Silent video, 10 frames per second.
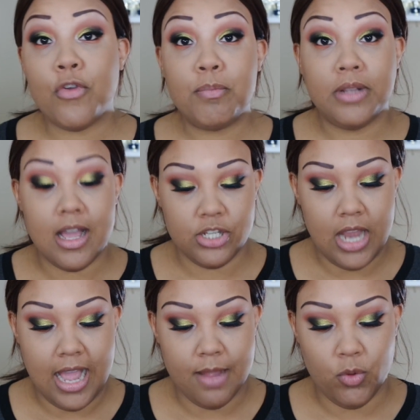For
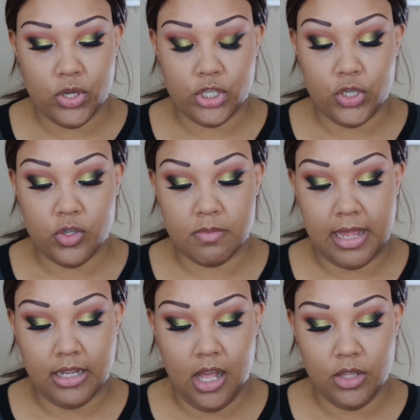blush, I am going to use
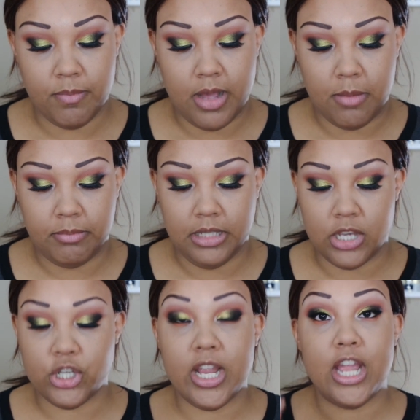my ColourPop
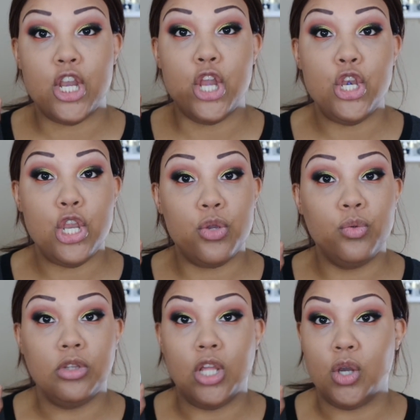blush in
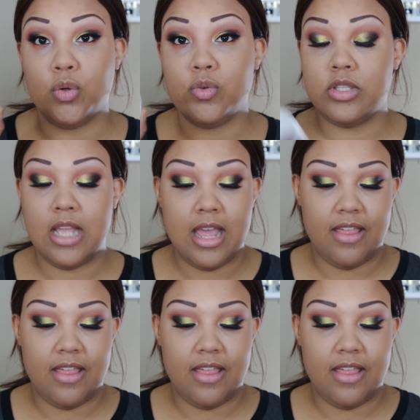New Lows.